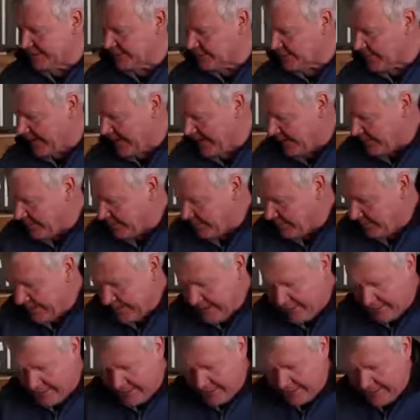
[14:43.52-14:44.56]
square from
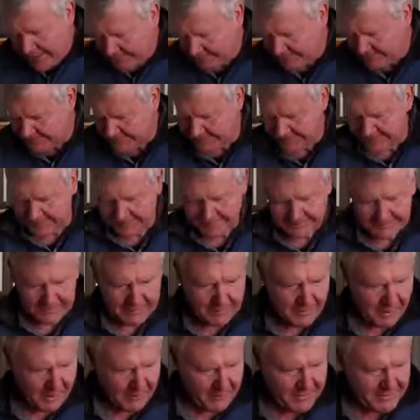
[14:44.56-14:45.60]
here on out,
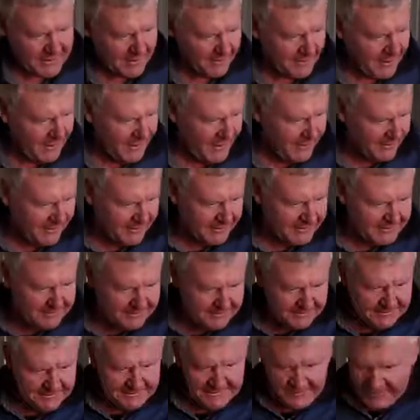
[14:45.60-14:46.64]
we might be somewhere near it.
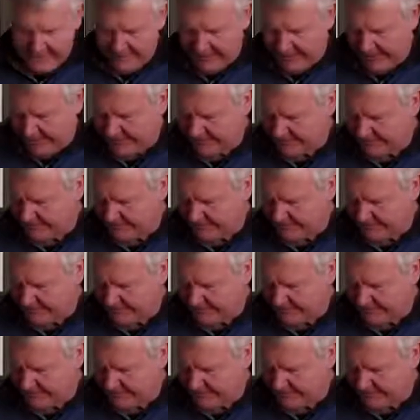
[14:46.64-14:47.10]
What do you reckon?